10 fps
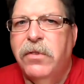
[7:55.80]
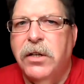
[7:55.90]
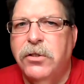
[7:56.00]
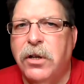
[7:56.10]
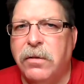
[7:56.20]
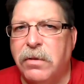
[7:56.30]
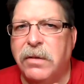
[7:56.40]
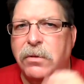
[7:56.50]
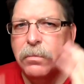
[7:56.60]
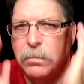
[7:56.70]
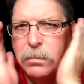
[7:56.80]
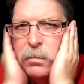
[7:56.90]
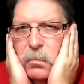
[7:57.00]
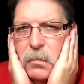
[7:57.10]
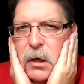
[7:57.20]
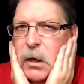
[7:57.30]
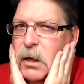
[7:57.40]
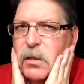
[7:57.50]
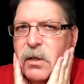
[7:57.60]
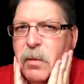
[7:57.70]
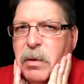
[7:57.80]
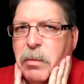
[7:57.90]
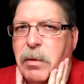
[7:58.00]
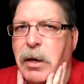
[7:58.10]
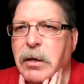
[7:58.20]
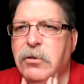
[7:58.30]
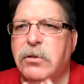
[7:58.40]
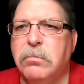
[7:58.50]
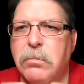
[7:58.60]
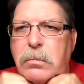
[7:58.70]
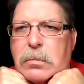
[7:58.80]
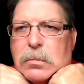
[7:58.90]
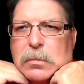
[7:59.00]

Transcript: damn fine shave level. It's not BBS.